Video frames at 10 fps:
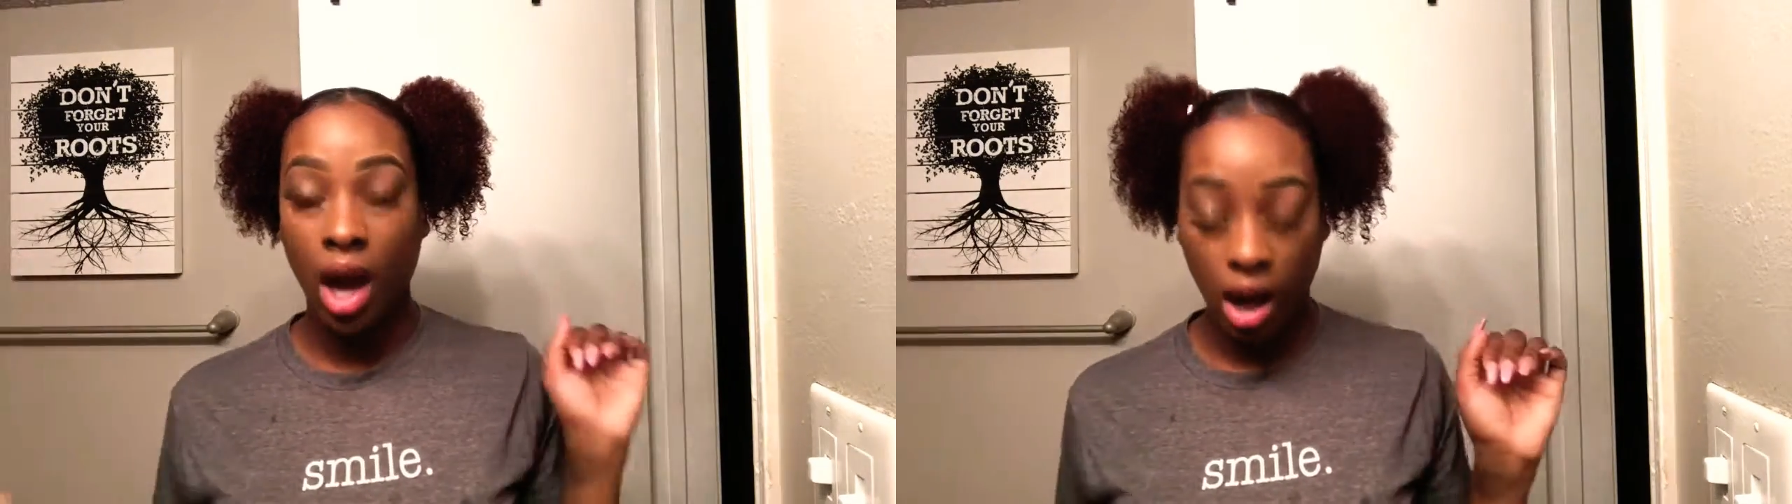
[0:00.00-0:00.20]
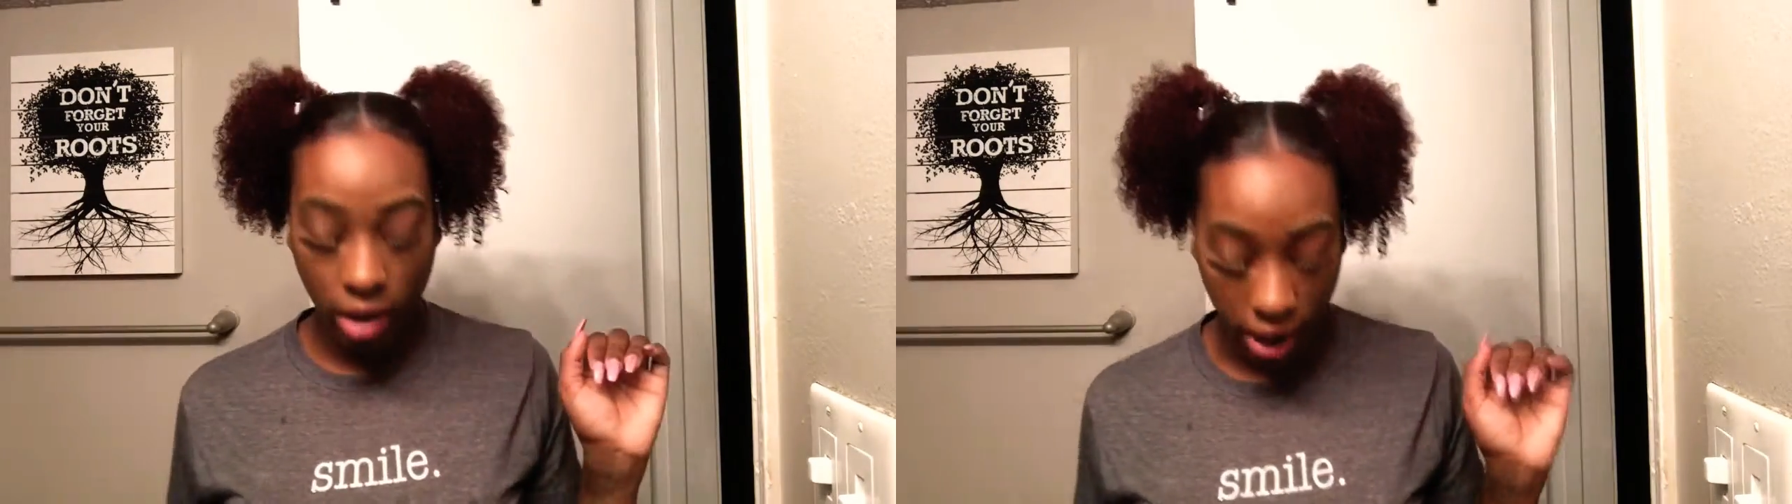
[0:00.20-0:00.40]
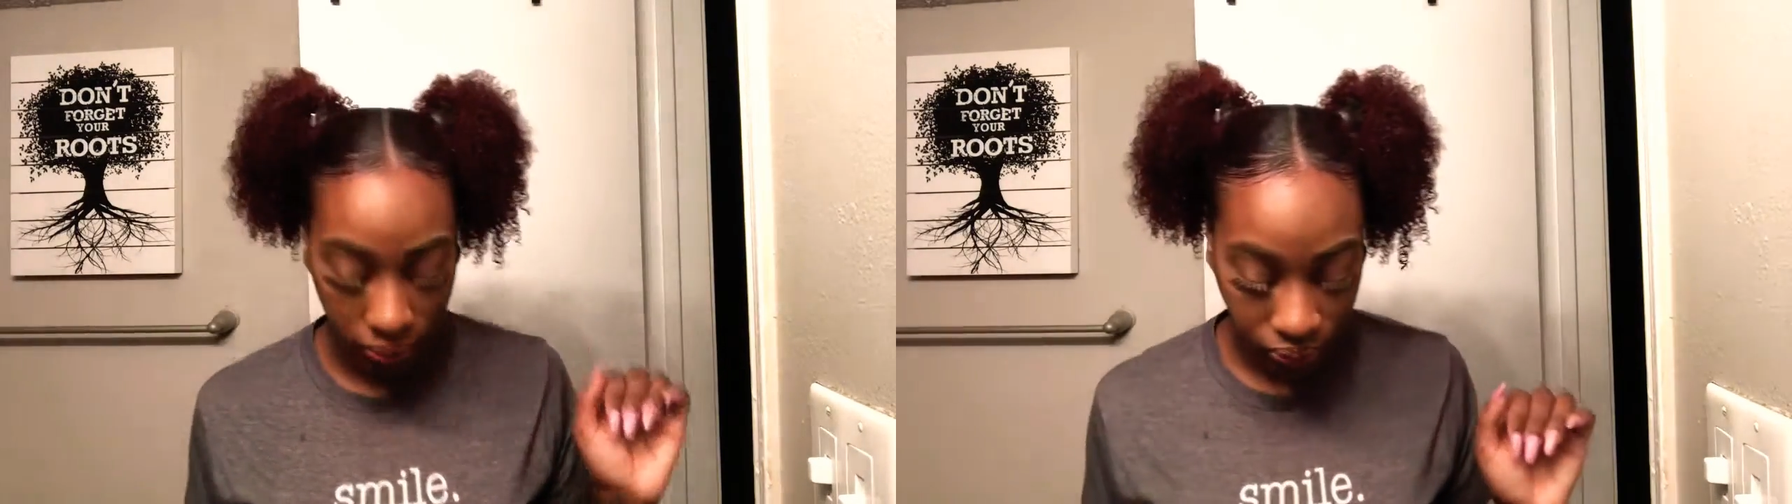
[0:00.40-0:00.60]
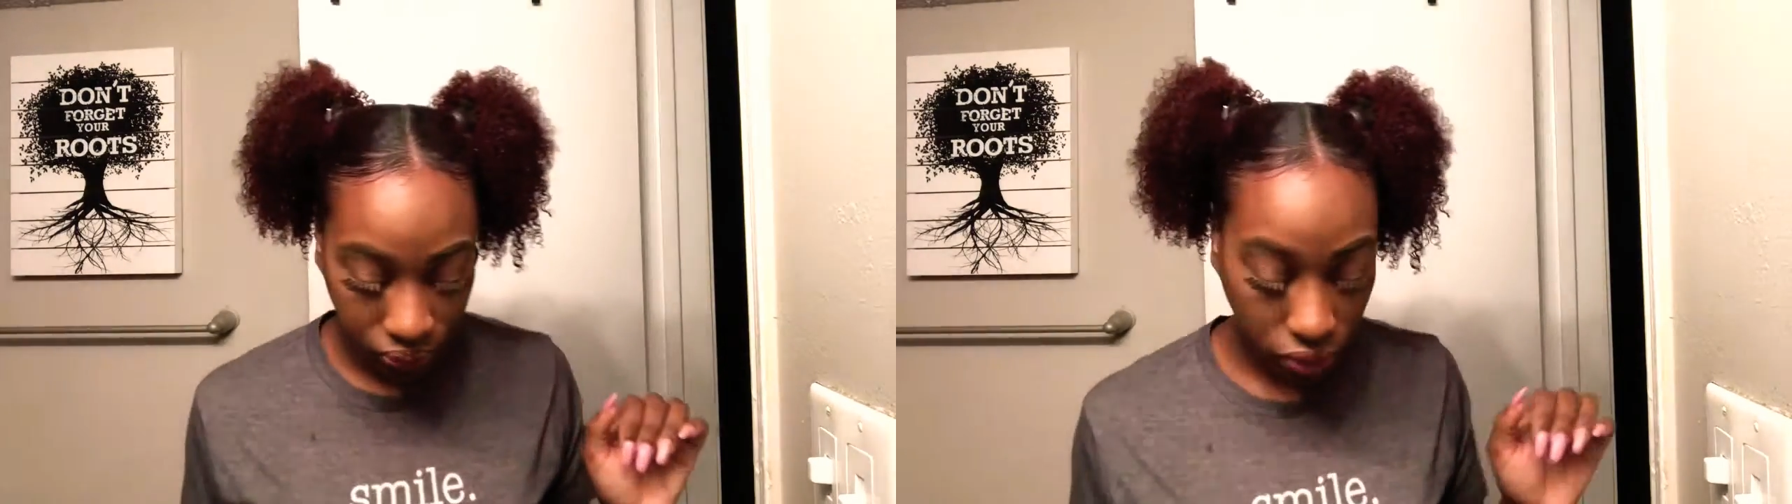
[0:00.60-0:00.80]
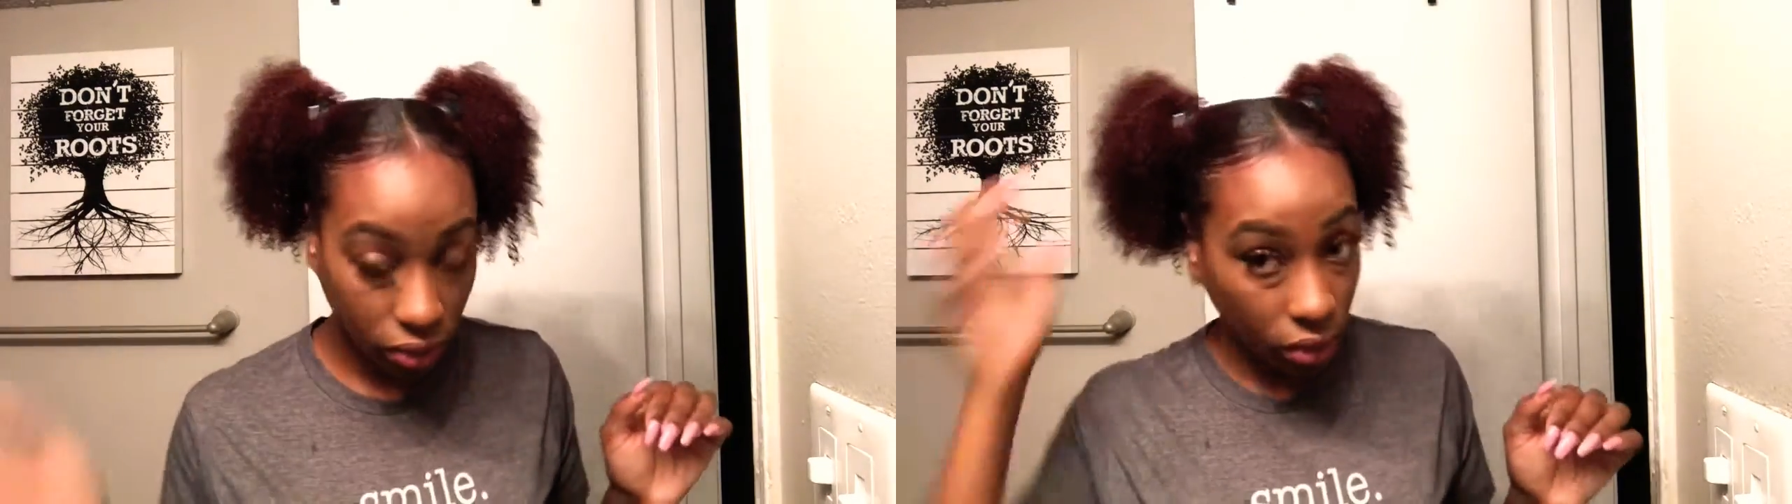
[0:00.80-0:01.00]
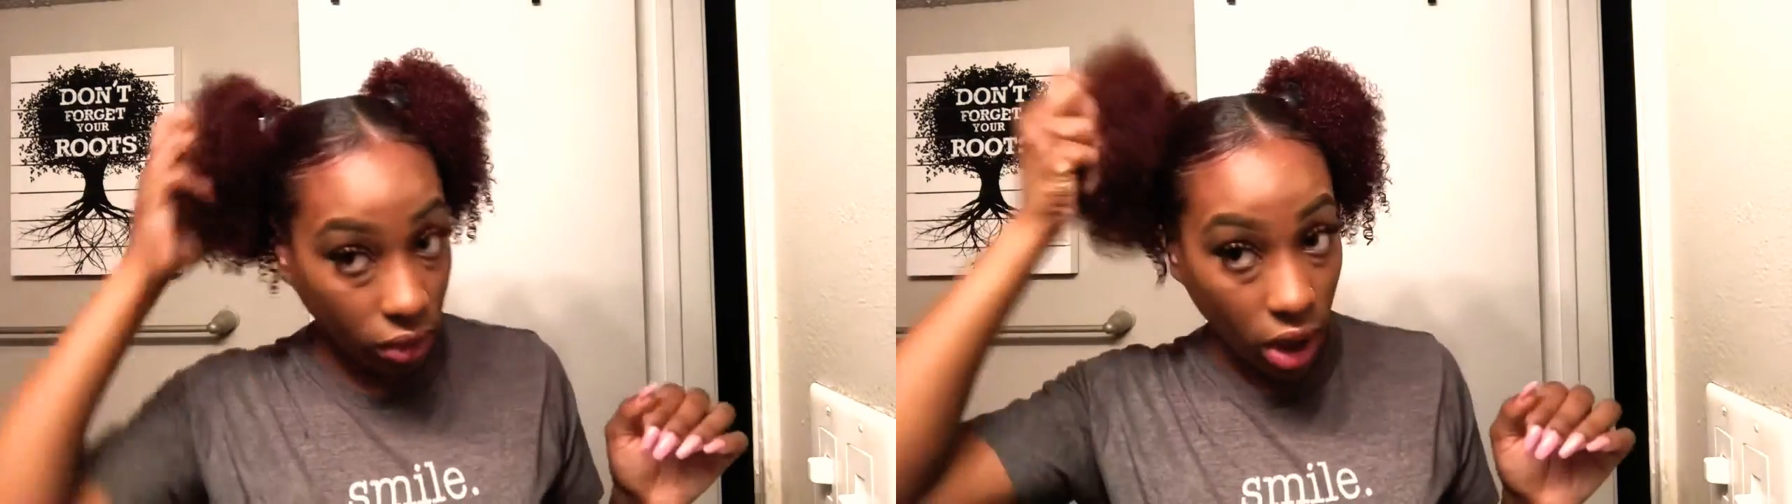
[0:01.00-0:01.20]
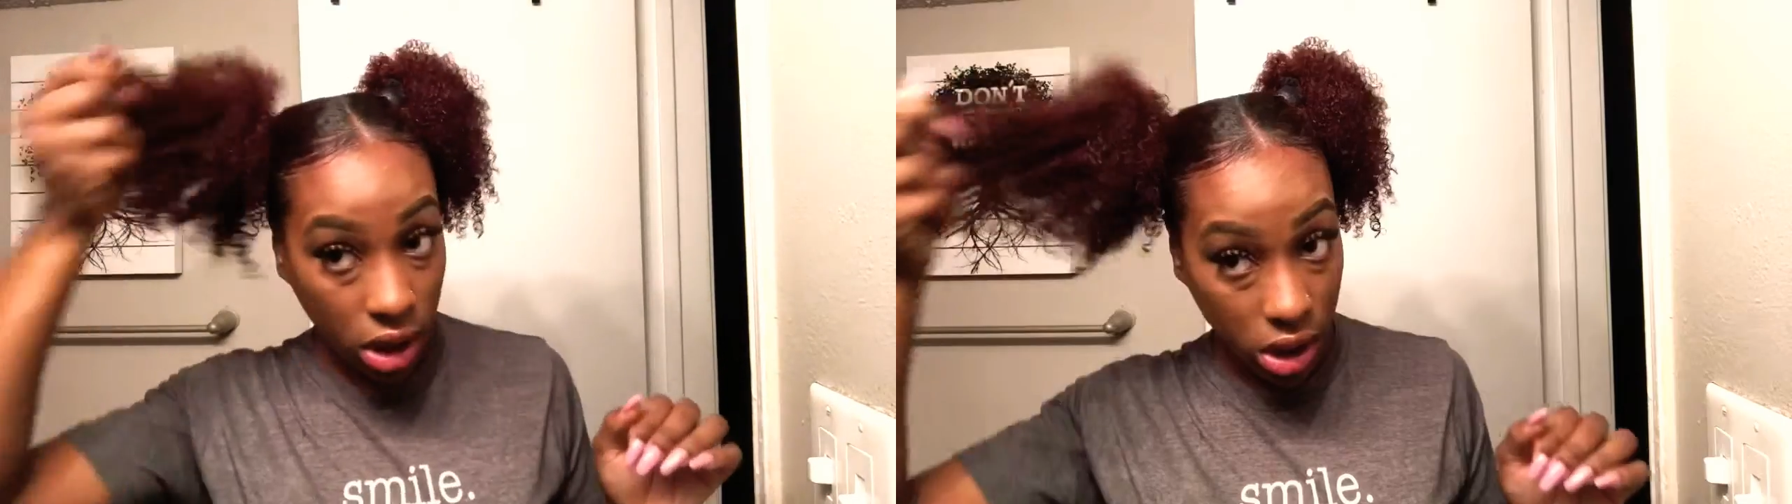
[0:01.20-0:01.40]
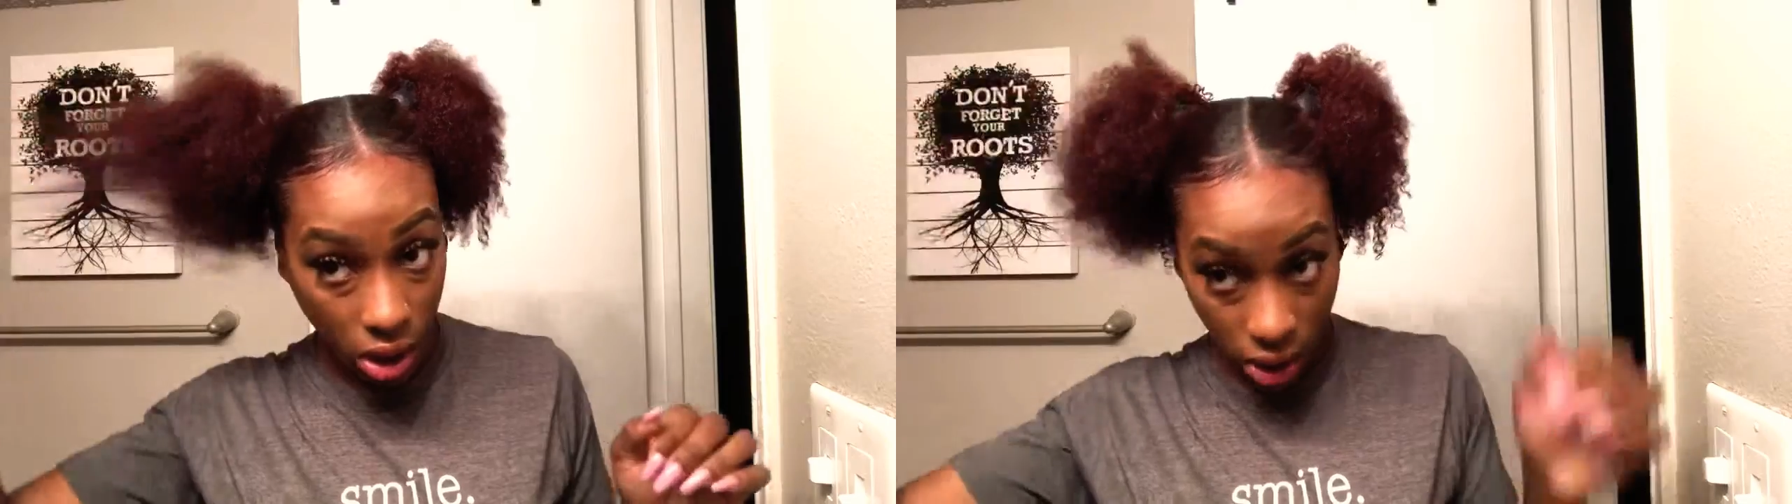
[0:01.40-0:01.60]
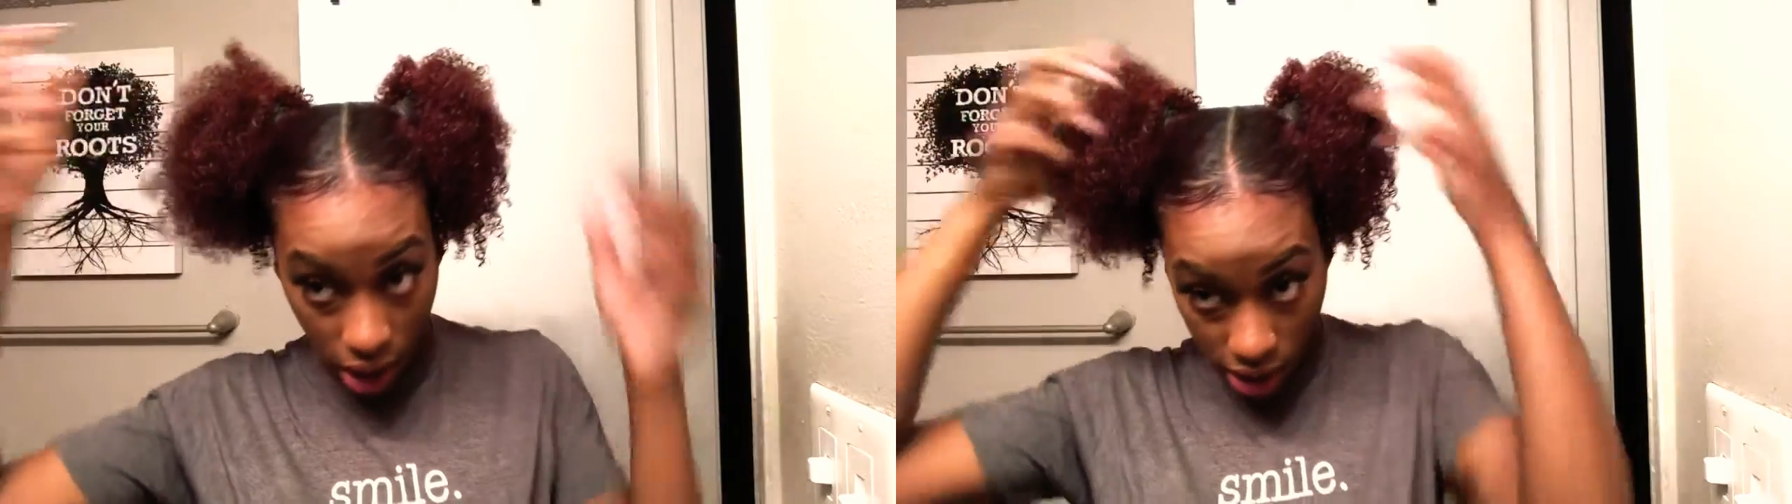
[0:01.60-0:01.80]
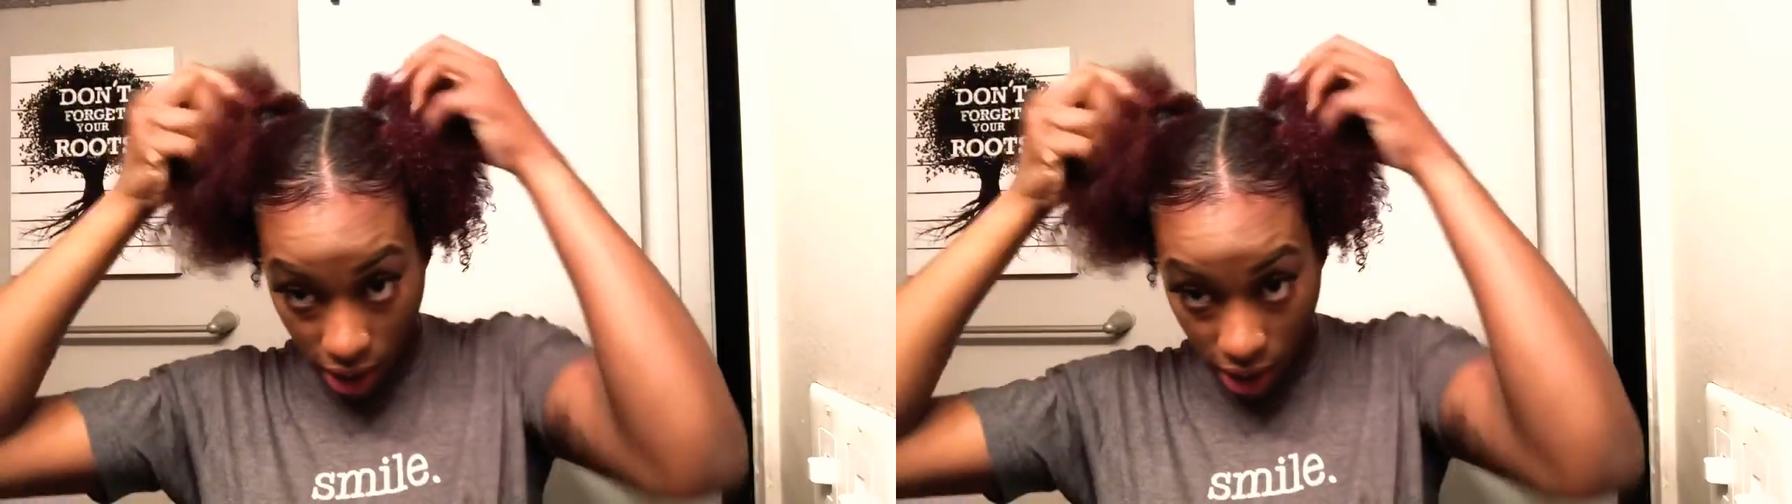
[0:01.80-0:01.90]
Okay, so y'all